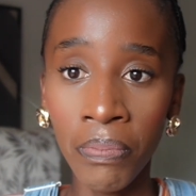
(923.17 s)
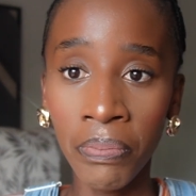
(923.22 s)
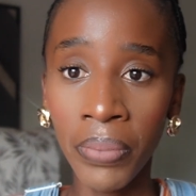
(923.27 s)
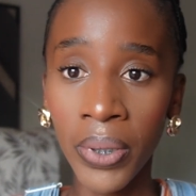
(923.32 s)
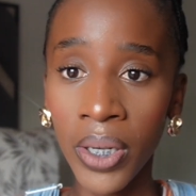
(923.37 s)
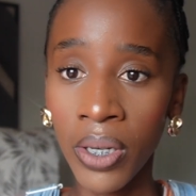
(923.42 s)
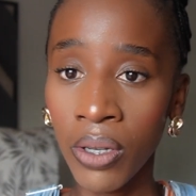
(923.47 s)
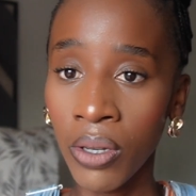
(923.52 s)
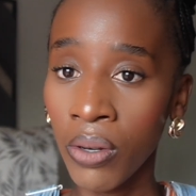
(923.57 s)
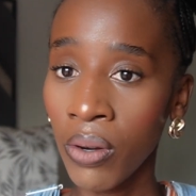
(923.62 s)

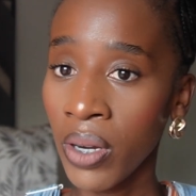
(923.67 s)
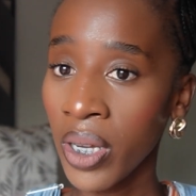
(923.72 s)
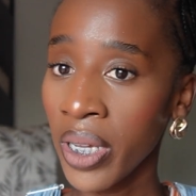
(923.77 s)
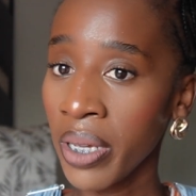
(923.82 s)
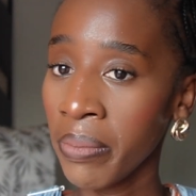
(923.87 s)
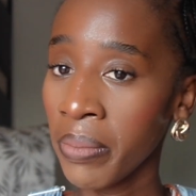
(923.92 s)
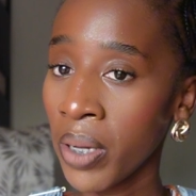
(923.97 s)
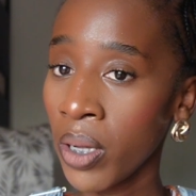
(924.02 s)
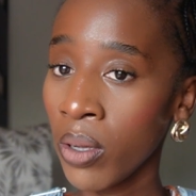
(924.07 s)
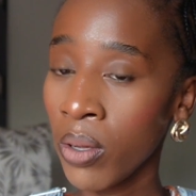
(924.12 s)
Put in your
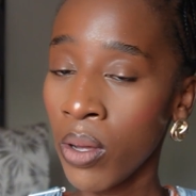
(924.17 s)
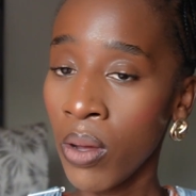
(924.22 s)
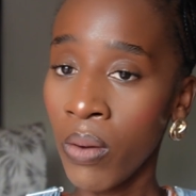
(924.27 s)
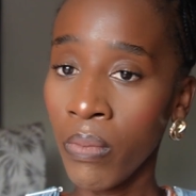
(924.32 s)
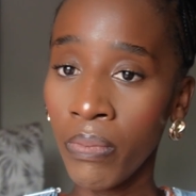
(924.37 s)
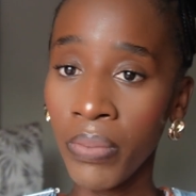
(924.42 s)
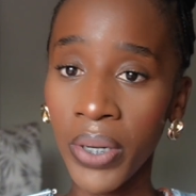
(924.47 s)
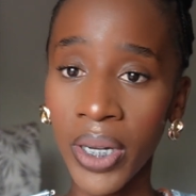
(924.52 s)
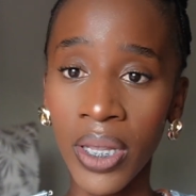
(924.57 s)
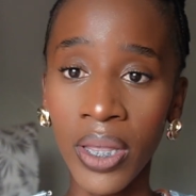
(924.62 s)
email.
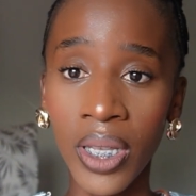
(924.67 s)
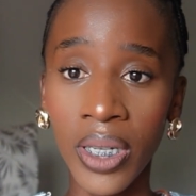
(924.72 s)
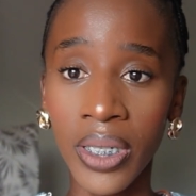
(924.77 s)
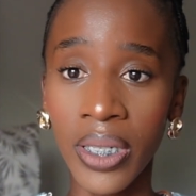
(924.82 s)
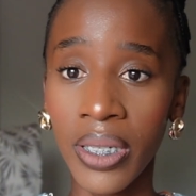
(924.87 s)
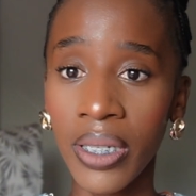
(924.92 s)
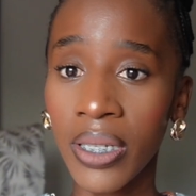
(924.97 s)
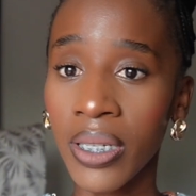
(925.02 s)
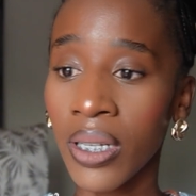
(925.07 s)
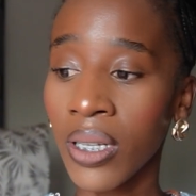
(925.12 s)
Put in the
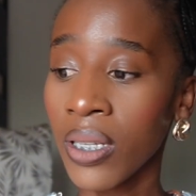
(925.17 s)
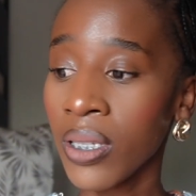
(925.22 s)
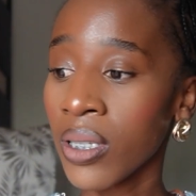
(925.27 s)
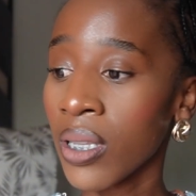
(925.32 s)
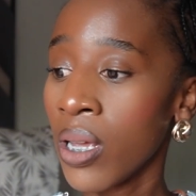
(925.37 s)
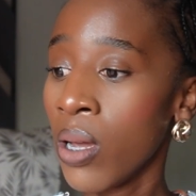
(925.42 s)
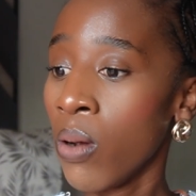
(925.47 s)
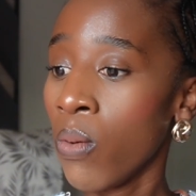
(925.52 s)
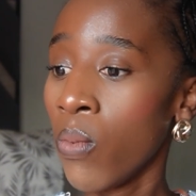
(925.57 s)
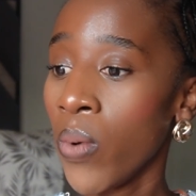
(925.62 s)

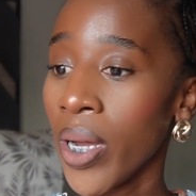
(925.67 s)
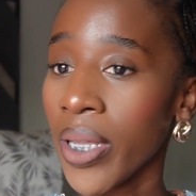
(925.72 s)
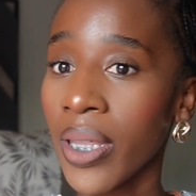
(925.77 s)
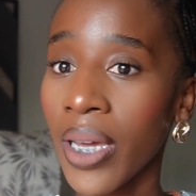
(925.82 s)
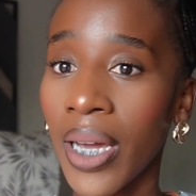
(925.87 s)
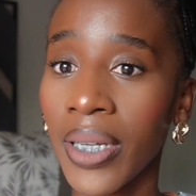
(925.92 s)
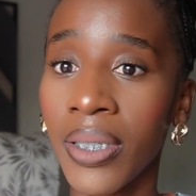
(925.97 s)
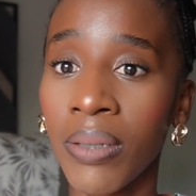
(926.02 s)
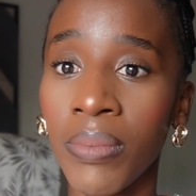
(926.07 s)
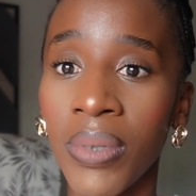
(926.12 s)
details, where
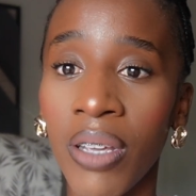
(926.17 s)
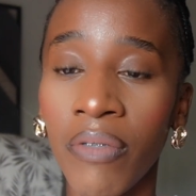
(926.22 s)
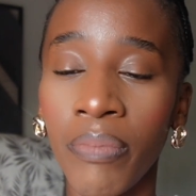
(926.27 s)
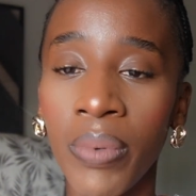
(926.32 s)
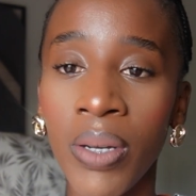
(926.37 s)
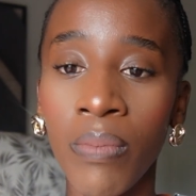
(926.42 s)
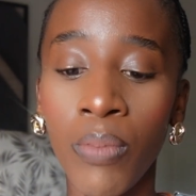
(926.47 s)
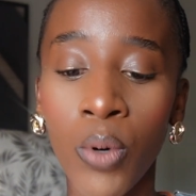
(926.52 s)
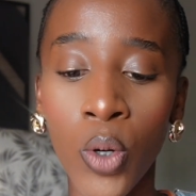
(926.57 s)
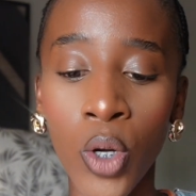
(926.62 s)
the items have
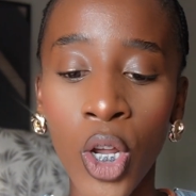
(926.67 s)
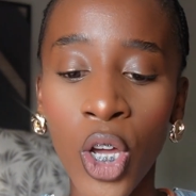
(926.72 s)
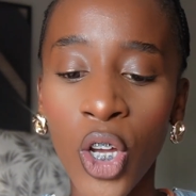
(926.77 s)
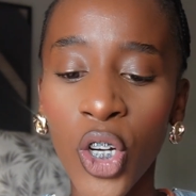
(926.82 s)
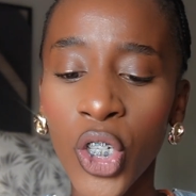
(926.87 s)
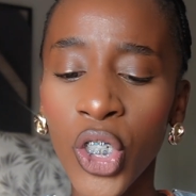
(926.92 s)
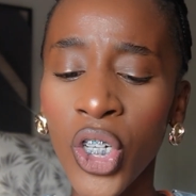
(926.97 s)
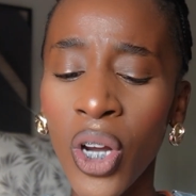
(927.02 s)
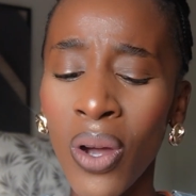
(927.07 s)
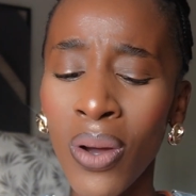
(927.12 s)
been bought.
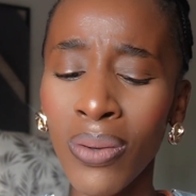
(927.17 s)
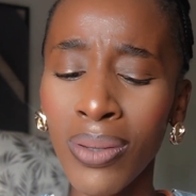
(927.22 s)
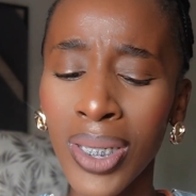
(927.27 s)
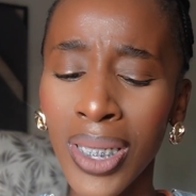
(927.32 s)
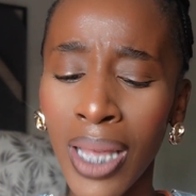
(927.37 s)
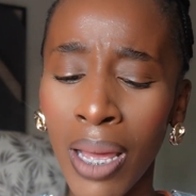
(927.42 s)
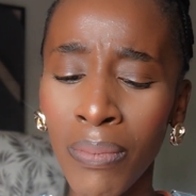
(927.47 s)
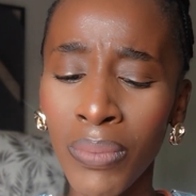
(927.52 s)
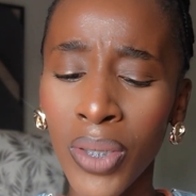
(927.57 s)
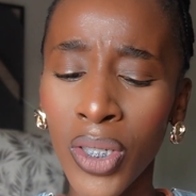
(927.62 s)
Show
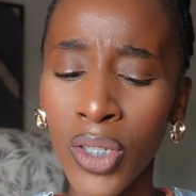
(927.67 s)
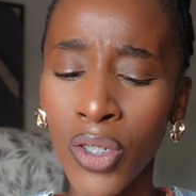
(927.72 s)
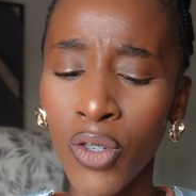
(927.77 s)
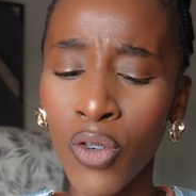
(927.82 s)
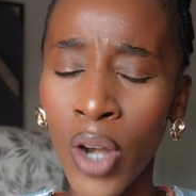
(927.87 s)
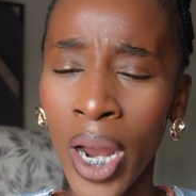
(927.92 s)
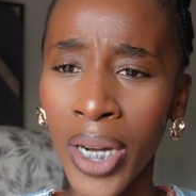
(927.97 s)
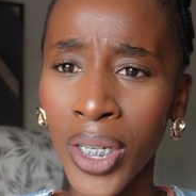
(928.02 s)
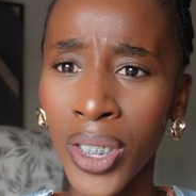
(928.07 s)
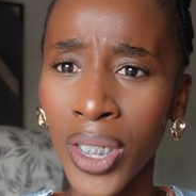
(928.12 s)
some
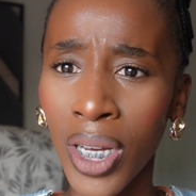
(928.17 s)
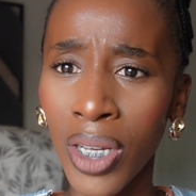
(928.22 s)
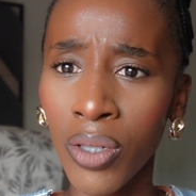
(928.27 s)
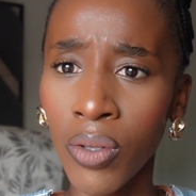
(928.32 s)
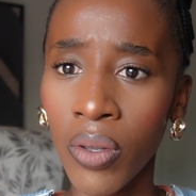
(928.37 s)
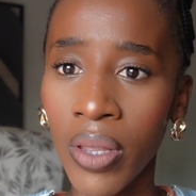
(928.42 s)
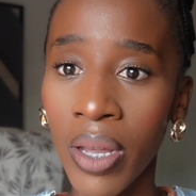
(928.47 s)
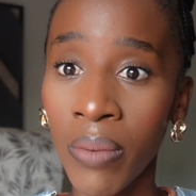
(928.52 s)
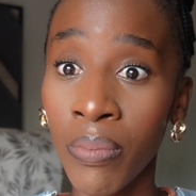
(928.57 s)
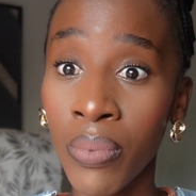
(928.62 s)
structure
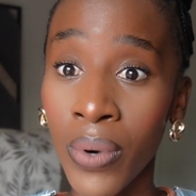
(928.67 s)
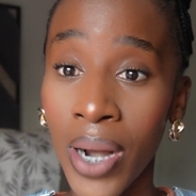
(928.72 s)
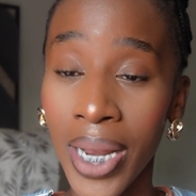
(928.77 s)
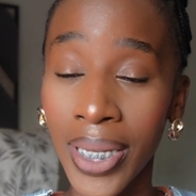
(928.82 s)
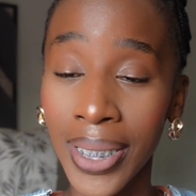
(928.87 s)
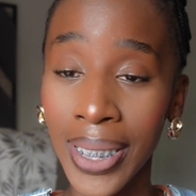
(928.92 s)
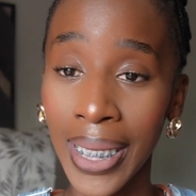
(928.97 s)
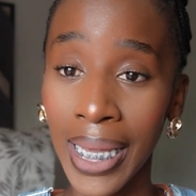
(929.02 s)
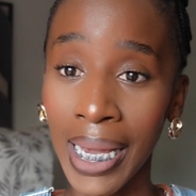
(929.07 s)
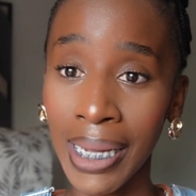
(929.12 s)
so that
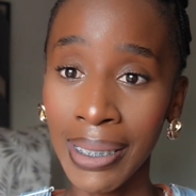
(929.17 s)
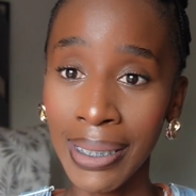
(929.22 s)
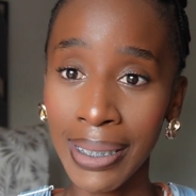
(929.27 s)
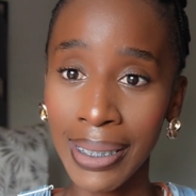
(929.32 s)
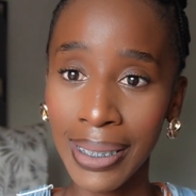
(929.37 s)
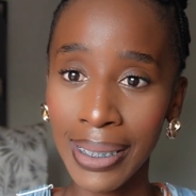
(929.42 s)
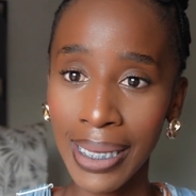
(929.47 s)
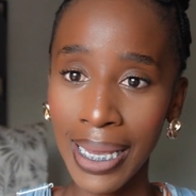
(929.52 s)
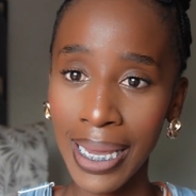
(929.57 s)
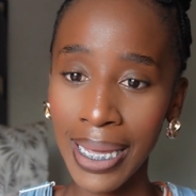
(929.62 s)
brands can
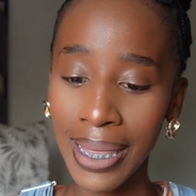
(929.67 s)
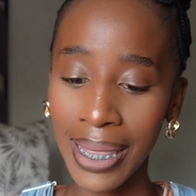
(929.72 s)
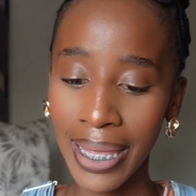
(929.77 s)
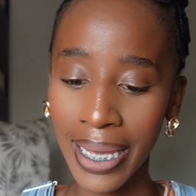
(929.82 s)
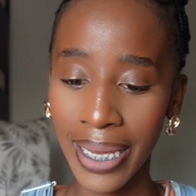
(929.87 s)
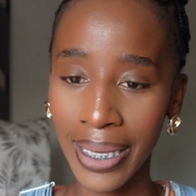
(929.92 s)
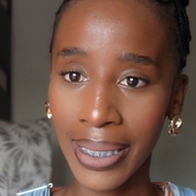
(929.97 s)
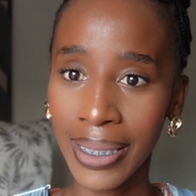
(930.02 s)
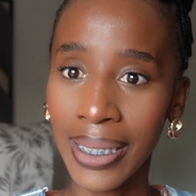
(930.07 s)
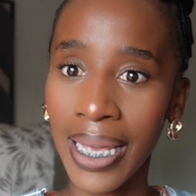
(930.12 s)
see
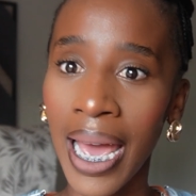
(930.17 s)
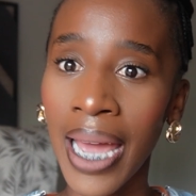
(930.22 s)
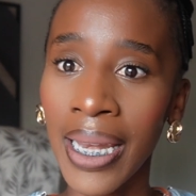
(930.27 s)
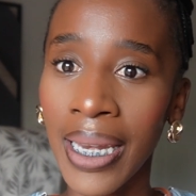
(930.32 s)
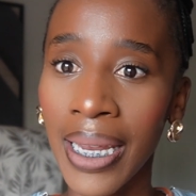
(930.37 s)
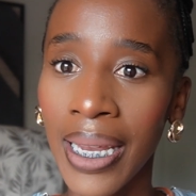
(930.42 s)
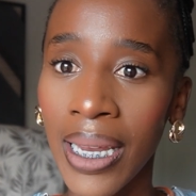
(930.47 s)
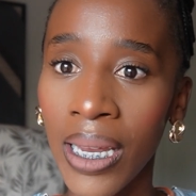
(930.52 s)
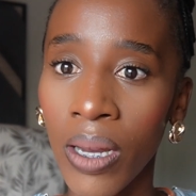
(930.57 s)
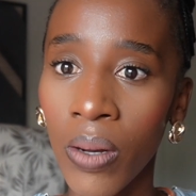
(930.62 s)
this,
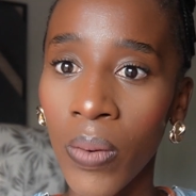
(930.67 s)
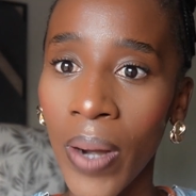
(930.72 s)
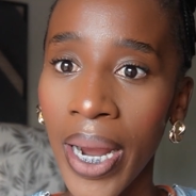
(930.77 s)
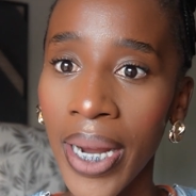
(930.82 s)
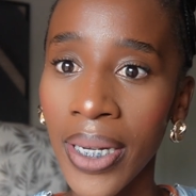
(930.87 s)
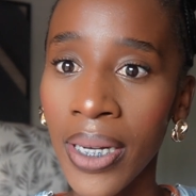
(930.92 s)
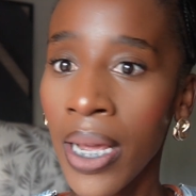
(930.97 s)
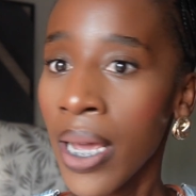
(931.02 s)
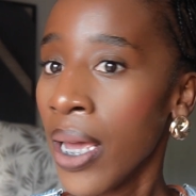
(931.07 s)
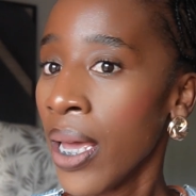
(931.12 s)
honey,
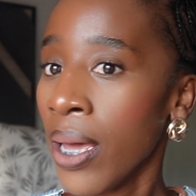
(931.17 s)
right?